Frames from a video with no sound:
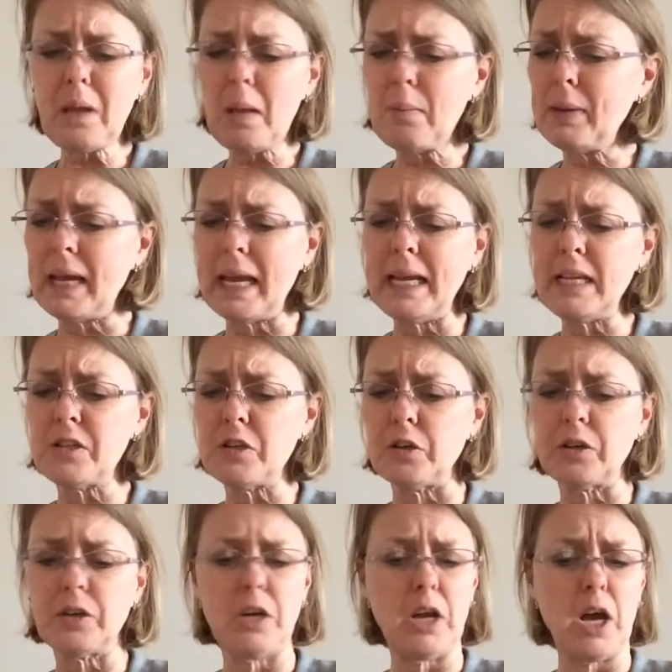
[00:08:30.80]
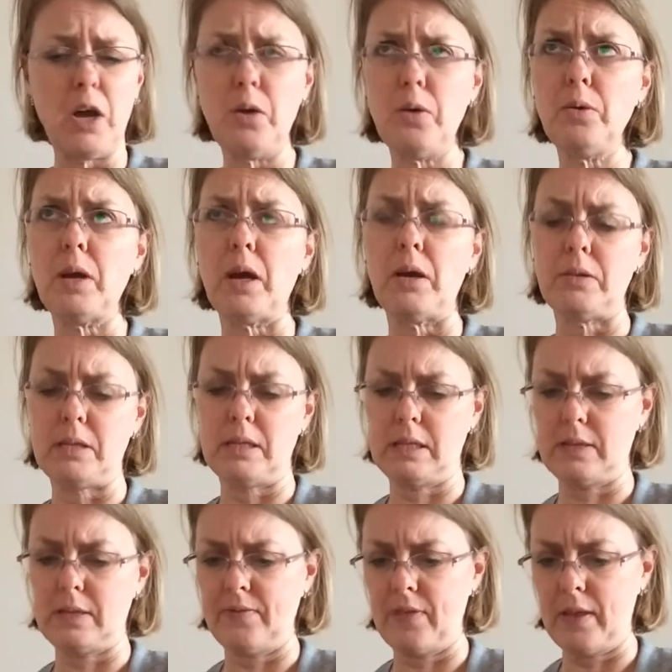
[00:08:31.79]
But he took no
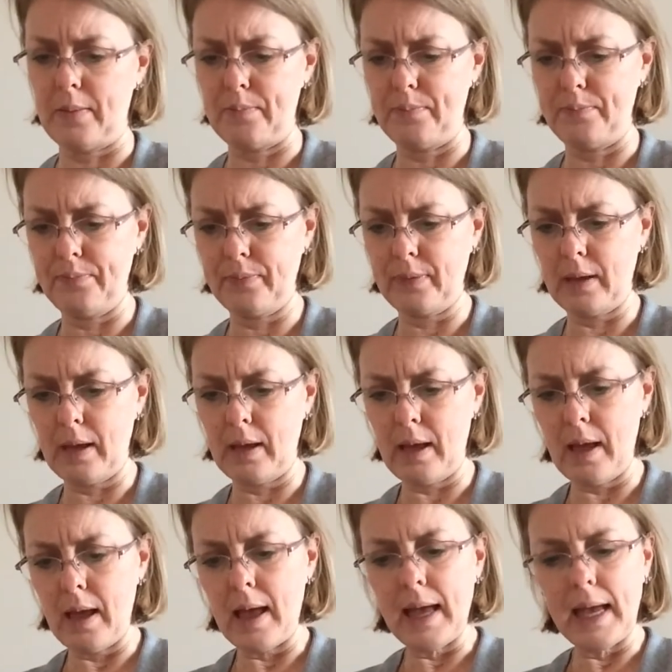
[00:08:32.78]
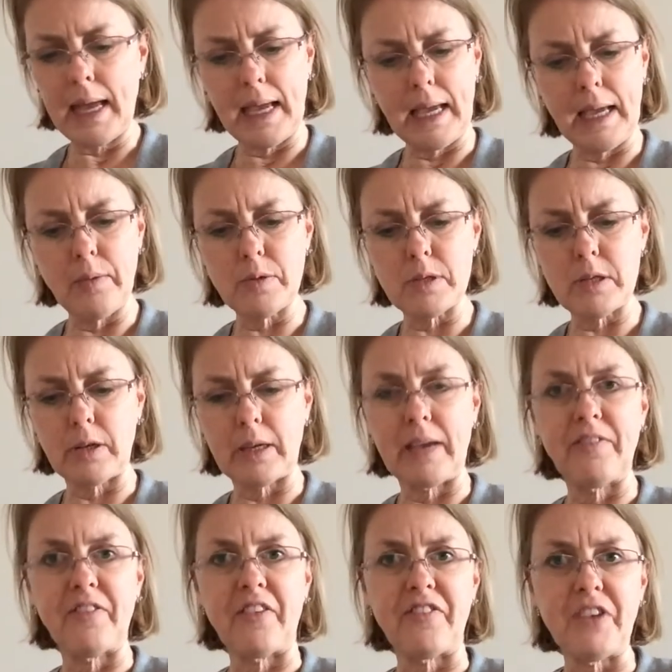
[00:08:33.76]
notice of them. He was
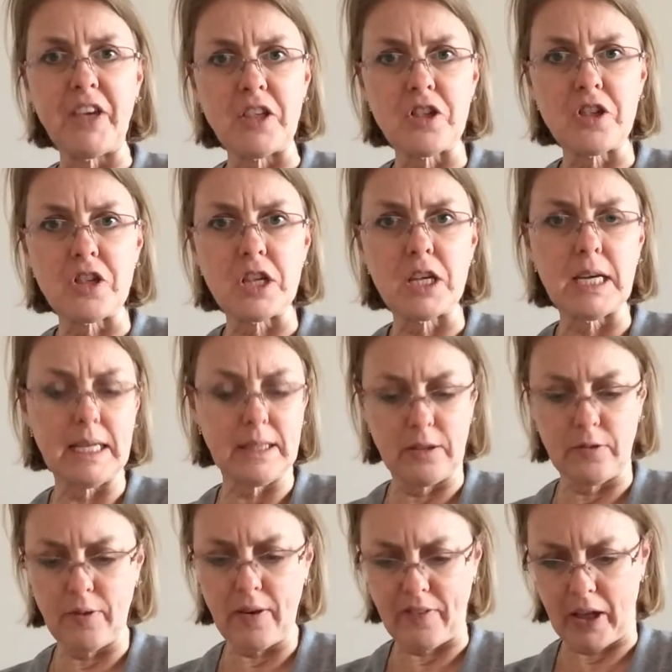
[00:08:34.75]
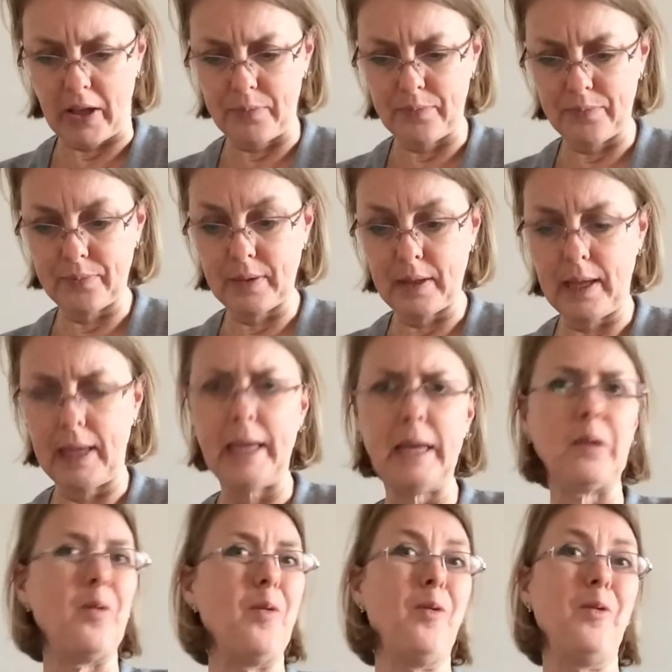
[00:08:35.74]
looking for fish in the river. He
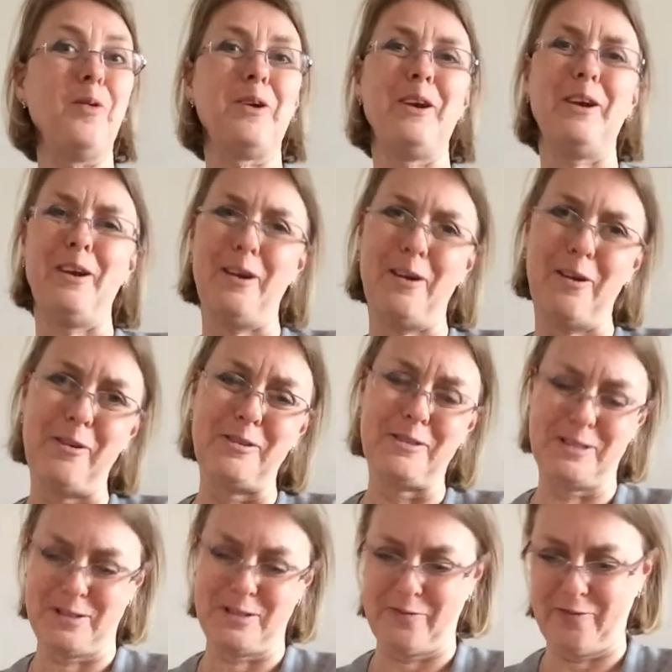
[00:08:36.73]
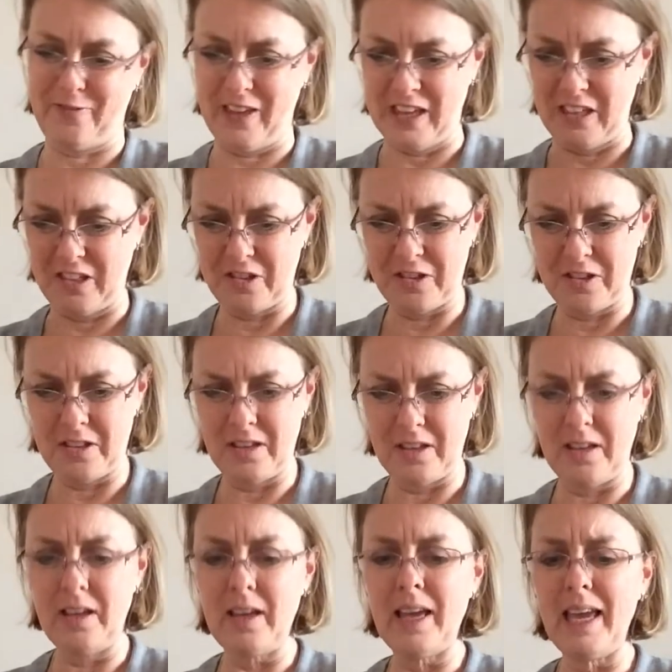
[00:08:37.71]
caught lots of fish.
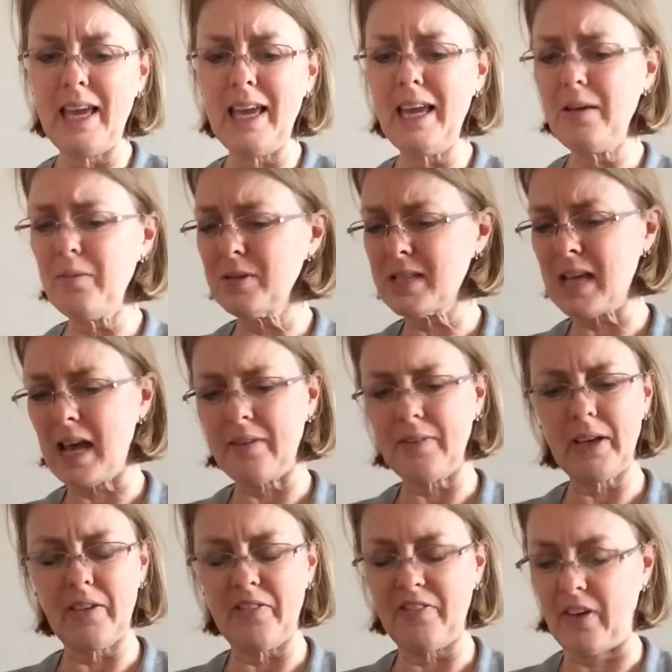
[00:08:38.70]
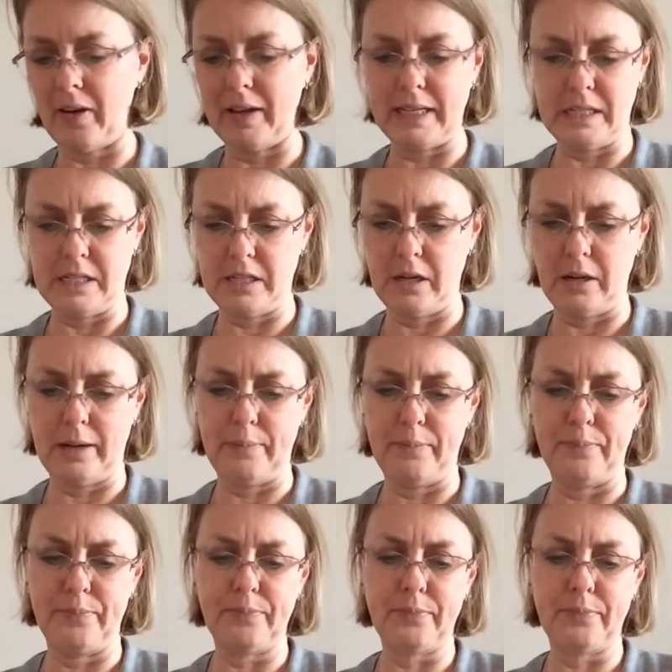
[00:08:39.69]
He was having a fine time.